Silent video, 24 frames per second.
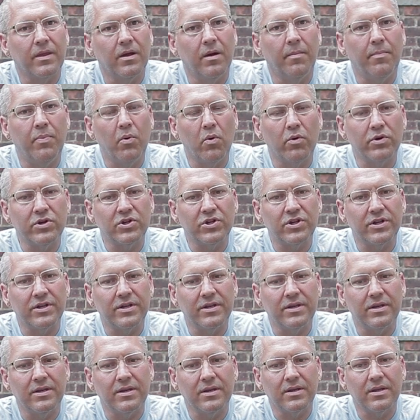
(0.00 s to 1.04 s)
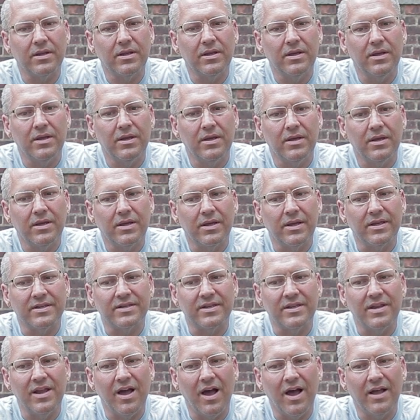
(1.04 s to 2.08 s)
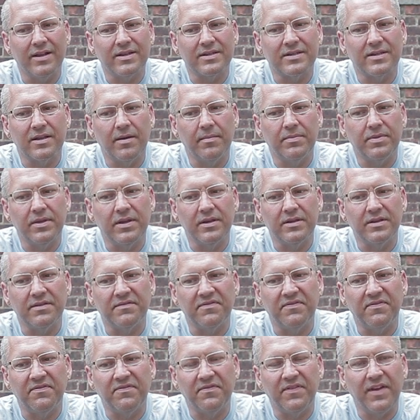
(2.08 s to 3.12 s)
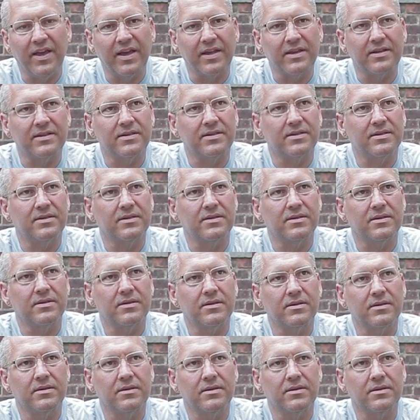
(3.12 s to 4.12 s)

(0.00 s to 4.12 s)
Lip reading: Abortion is not something to fix